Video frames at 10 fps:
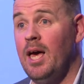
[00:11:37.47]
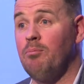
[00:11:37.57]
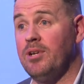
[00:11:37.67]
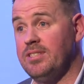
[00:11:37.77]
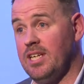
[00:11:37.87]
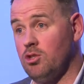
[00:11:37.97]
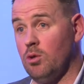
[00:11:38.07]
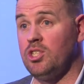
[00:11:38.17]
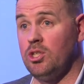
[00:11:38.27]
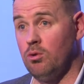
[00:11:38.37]
But he said, you know
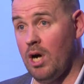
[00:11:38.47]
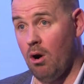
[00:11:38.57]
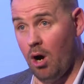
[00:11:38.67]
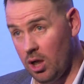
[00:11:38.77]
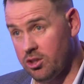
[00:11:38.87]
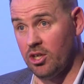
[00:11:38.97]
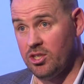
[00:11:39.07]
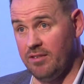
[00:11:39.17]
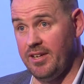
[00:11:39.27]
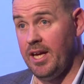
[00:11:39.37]
what you do now, all
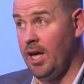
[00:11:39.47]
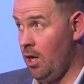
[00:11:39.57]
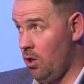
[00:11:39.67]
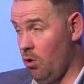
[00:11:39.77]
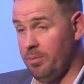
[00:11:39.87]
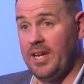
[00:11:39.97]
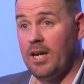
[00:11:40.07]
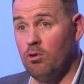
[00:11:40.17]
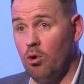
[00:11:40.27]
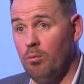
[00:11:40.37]
30 of you, go up to
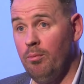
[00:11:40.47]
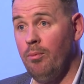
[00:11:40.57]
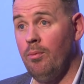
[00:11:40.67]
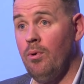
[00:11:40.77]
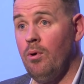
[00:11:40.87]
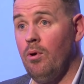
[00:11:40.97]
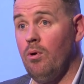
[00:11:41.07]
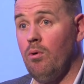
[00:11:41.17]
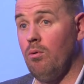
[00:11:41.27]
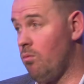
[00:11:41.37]
that room.